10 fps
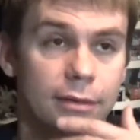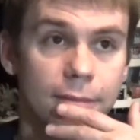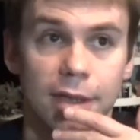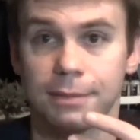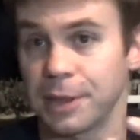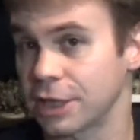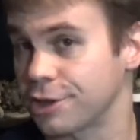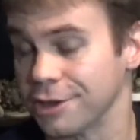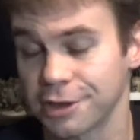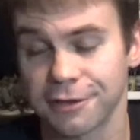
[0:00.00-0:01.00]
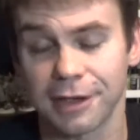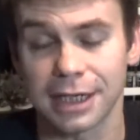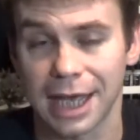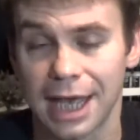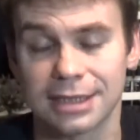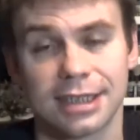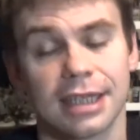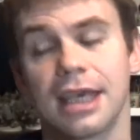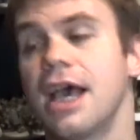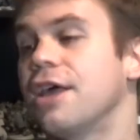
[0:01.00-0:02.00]
The pictures are
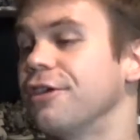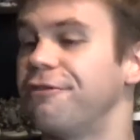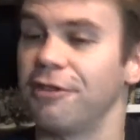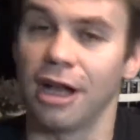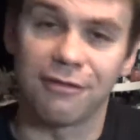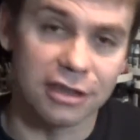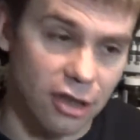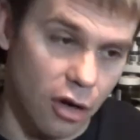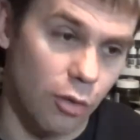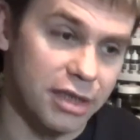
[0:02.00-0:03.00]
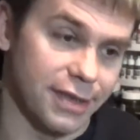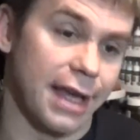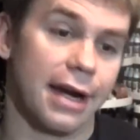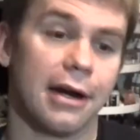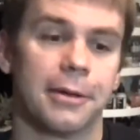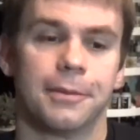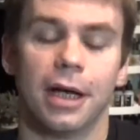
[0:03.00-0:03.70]
fantastic. The fluff is always there.